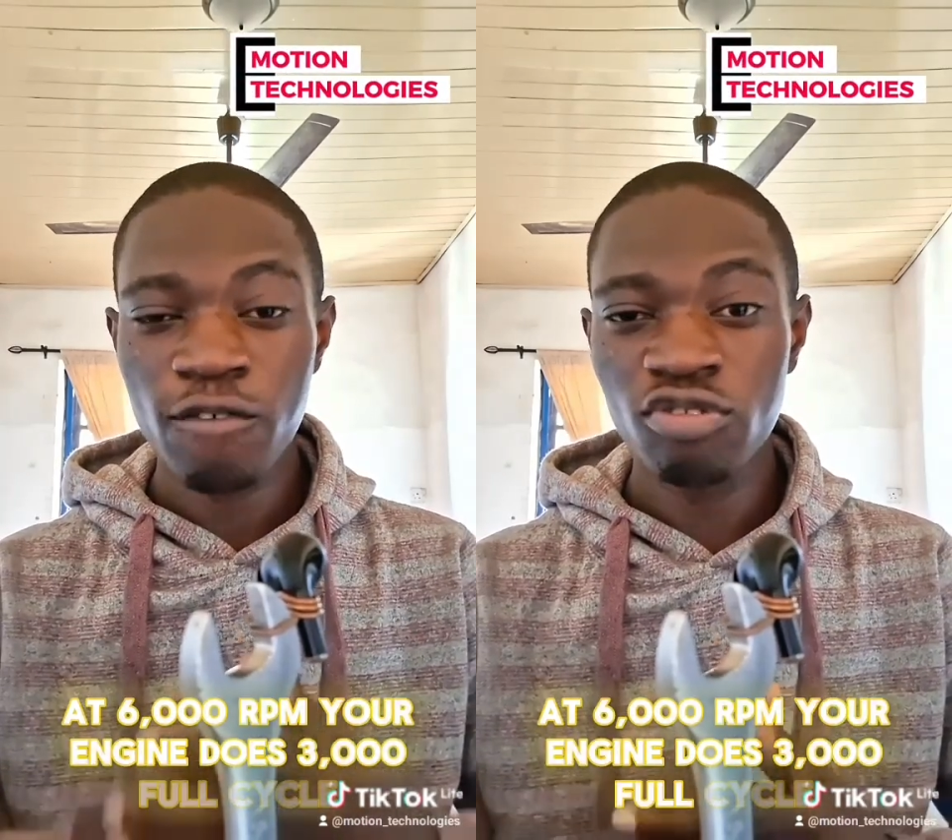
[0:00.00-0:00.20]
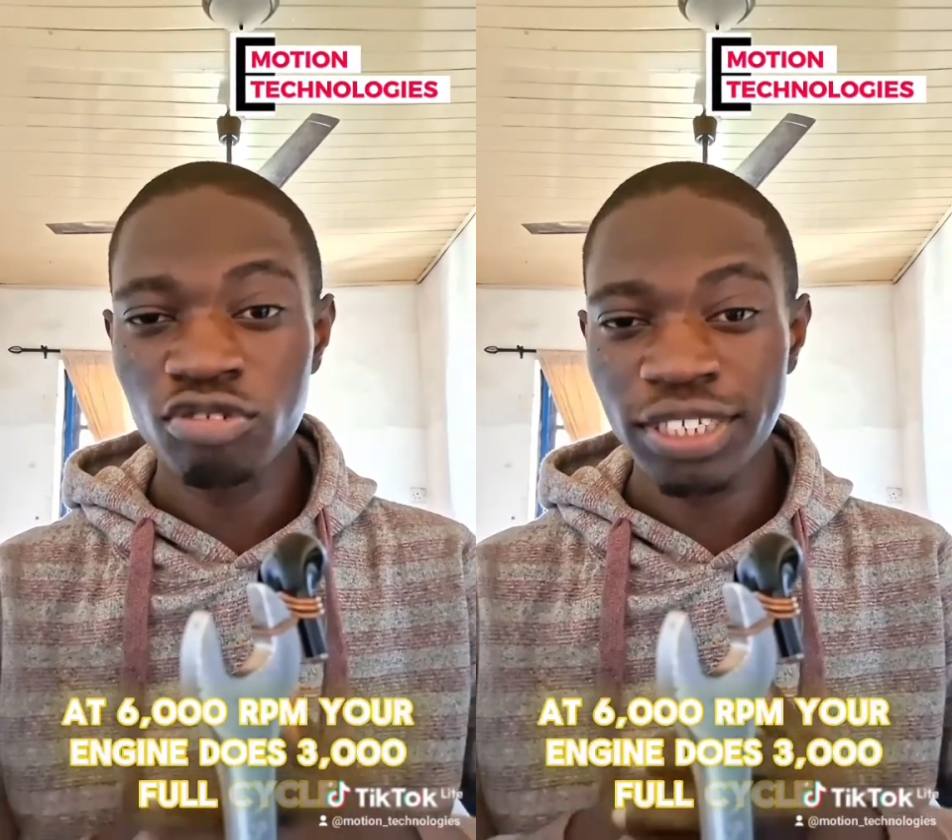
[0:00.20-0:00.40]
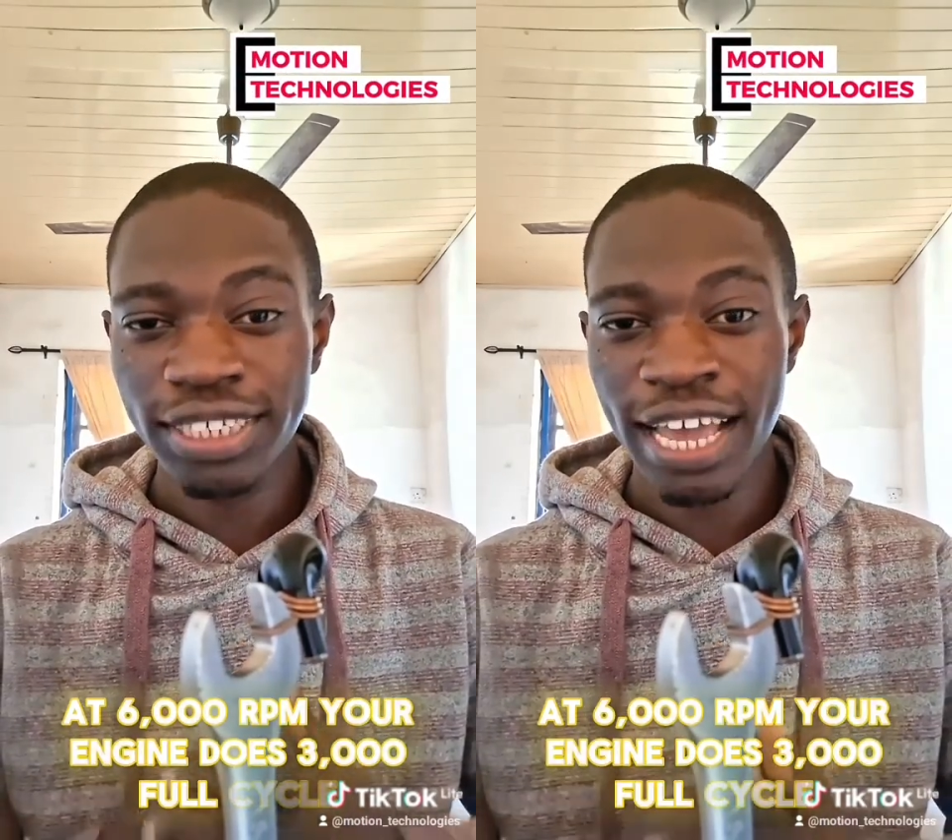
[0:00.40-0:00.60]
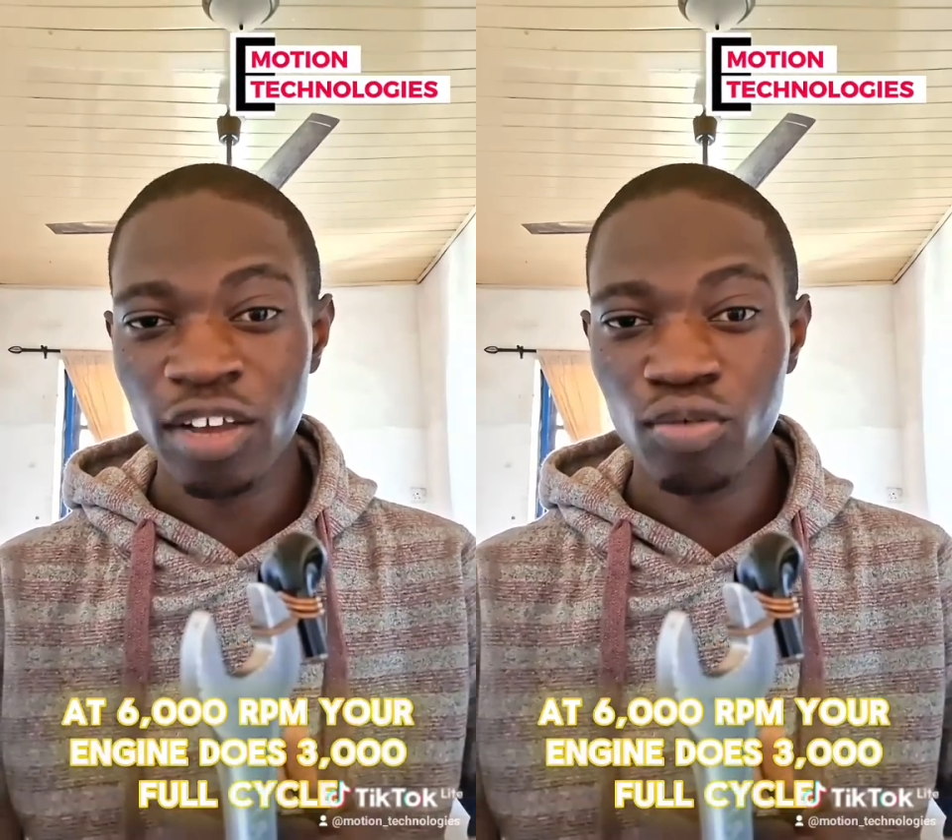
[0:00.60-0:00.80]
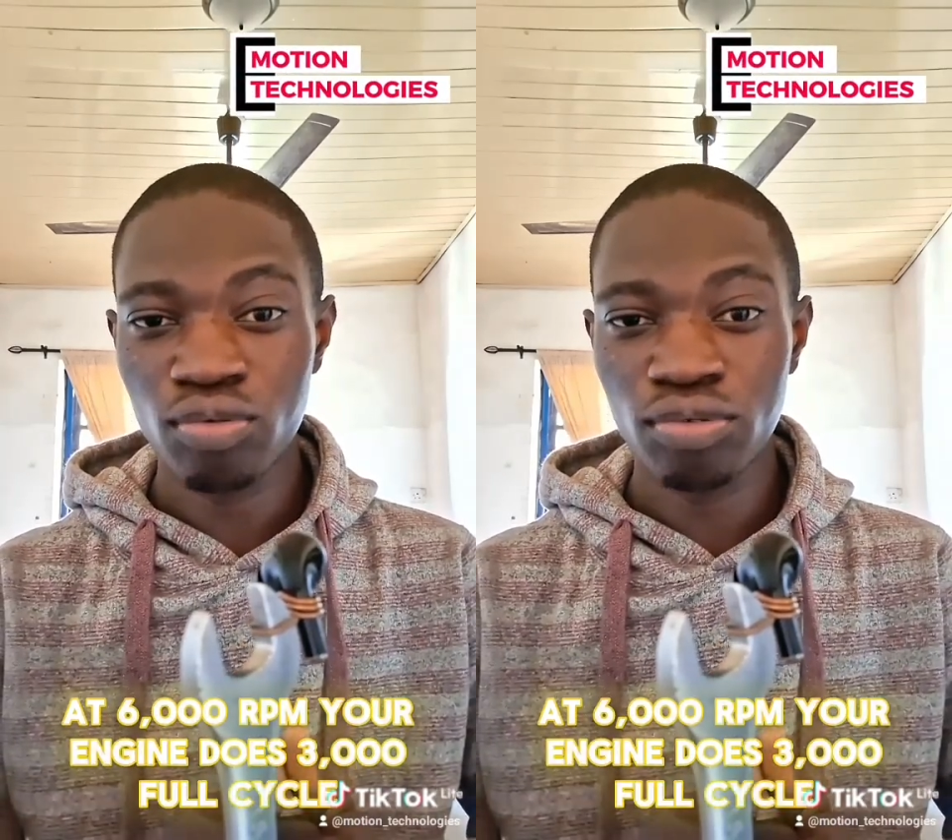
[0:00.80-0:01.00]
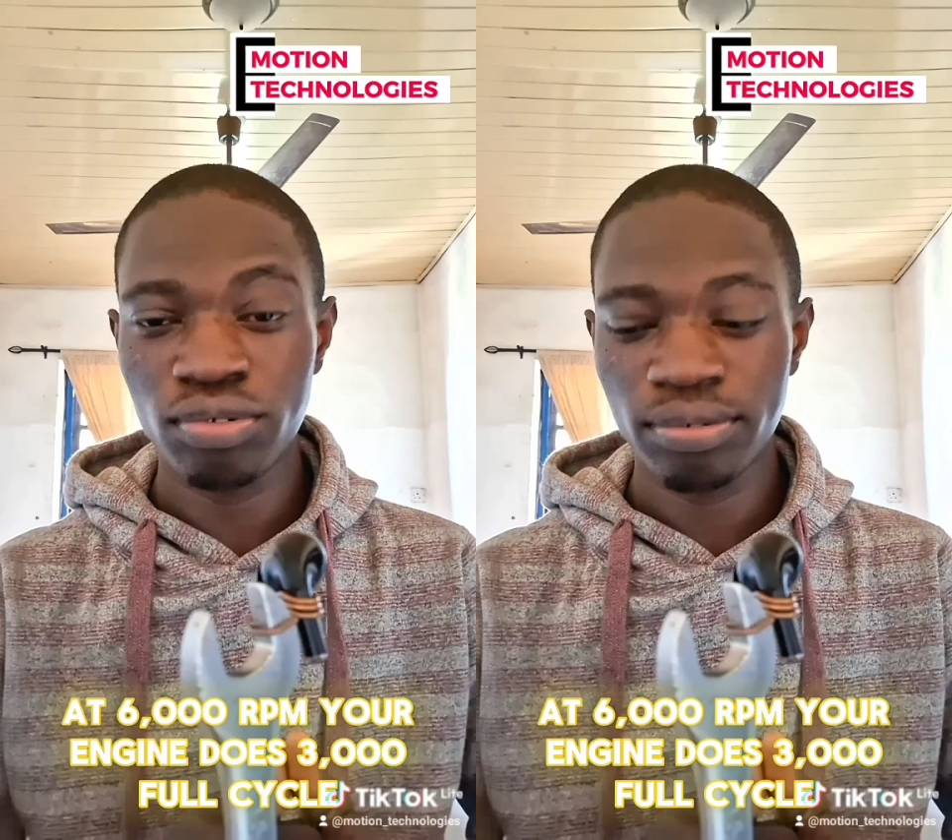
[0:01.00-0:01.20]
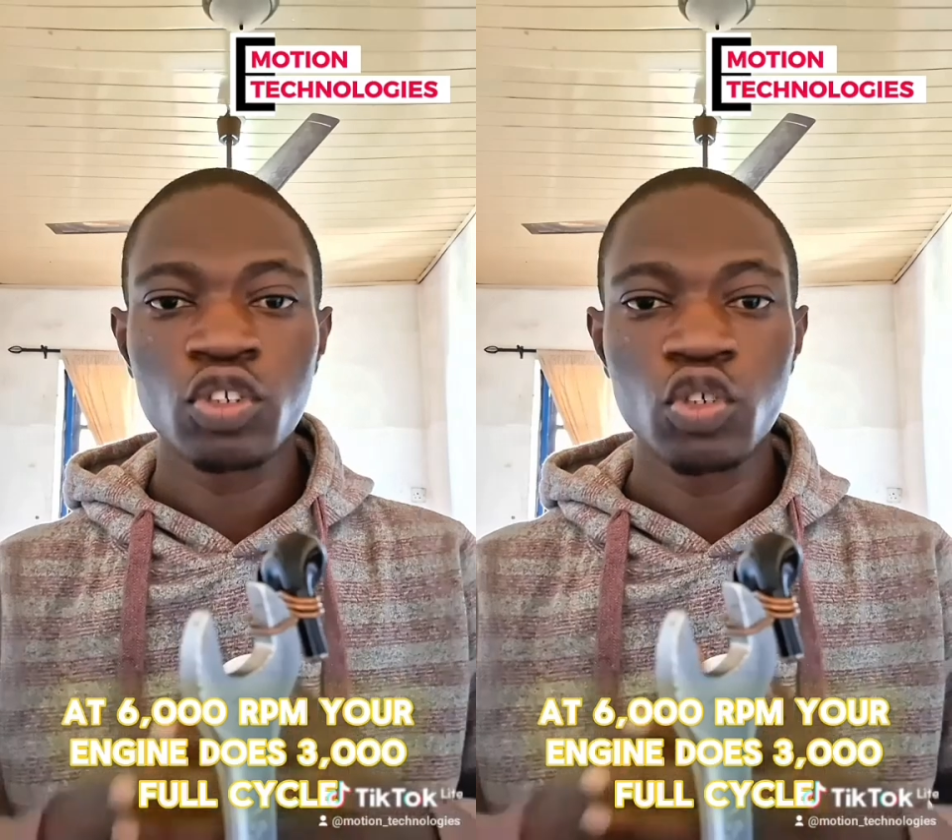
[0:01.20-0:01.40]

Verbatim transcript: full cycle.